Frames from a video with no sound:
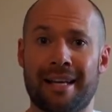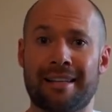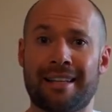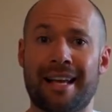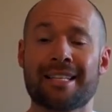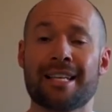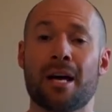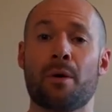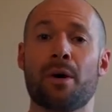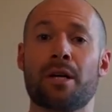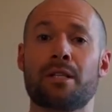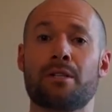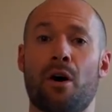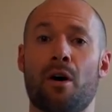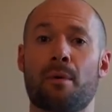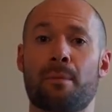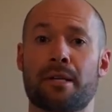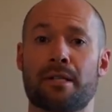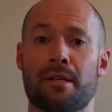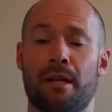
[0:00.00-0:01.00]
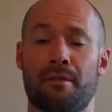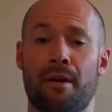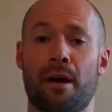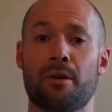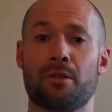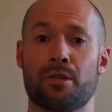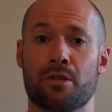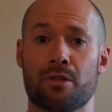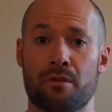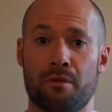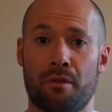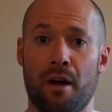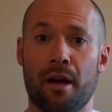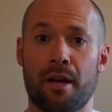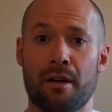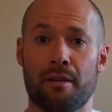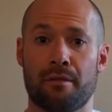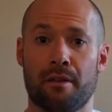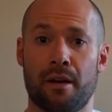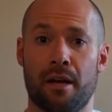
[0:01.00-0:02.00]
That's how I taught myself how to
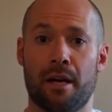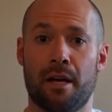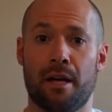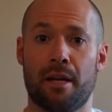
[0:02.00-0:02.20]
survive.